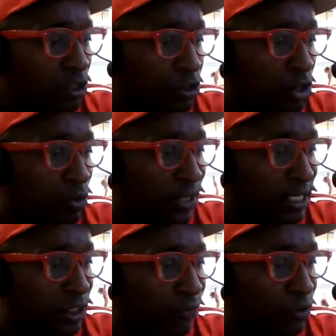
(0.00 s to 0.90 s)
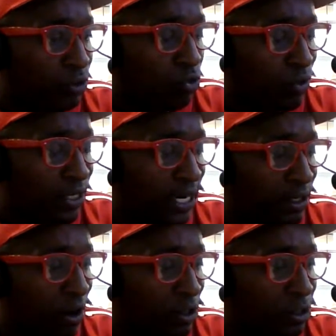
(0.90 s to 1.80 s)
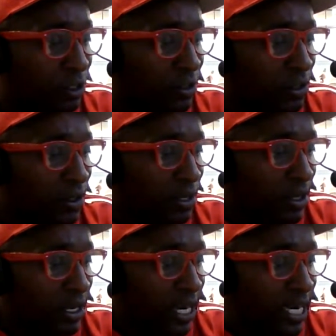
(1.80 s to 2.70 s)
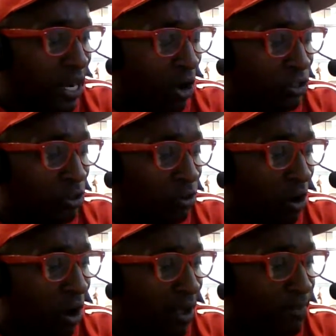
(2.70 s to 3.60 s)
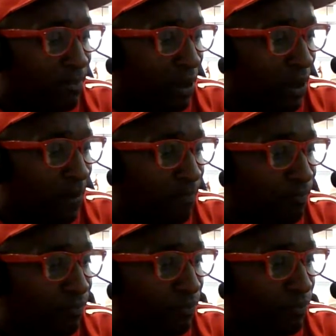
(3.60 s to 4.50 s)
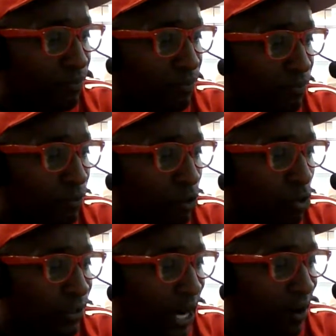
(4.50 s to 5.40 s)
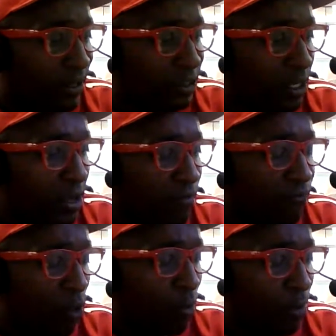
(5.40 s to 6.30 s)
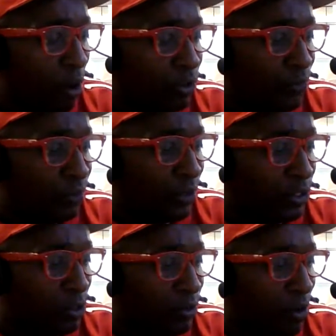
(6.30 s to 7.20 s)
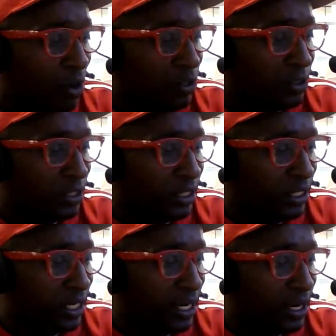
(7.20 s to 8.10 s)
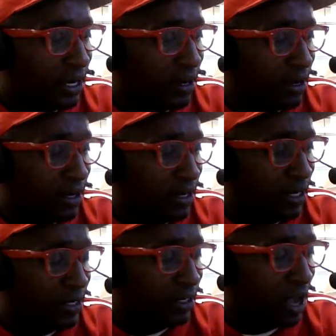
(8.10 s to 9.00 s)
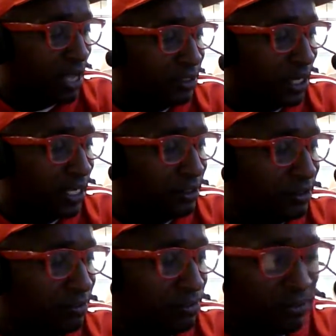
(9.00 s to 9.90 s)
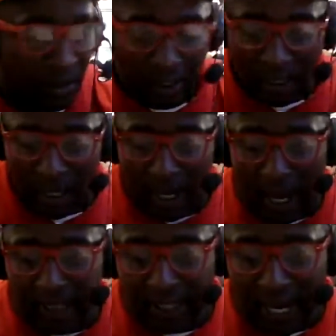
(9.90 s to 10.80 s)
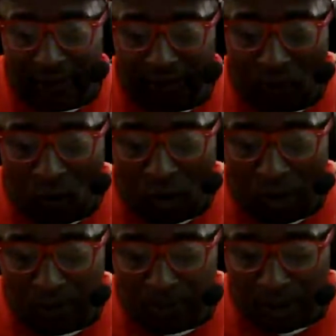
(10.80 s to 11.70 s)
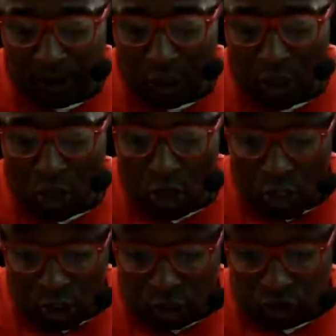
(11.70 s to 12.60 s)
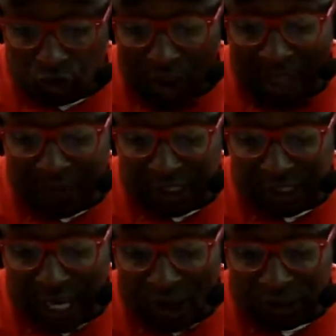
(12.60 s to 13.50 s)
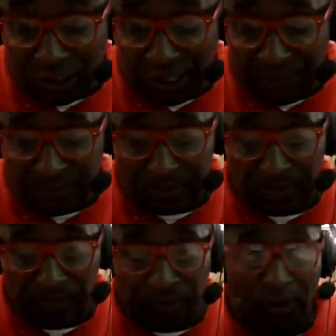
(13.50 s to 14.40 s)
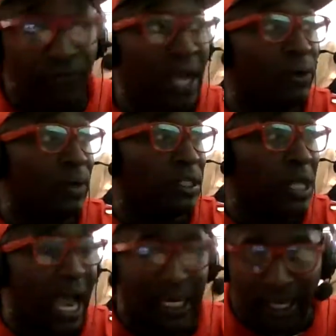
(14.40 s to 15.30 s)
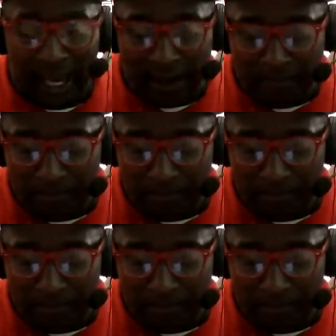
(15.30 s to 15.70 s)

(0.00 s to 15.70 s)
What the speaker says: 2 catches for 28 yards. He also caught 2 carries, 4 balls for 32 yards in the contest. And then for Travis Kelce, the veteran tight end,